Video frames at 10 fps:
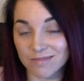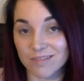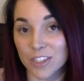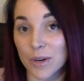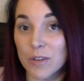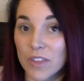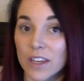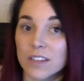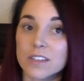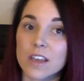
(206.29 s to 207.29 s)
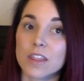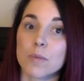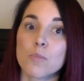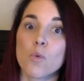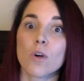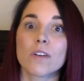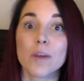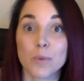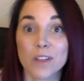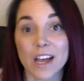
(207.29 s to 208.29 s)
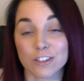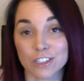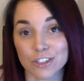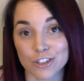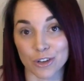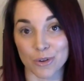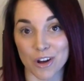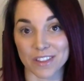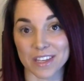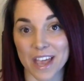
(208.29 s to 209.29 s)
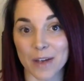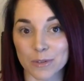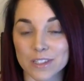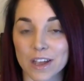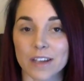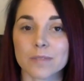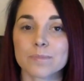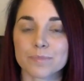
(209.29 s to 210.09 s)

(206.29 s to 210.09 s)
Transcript: the great thing is the more that will actually show on the outside.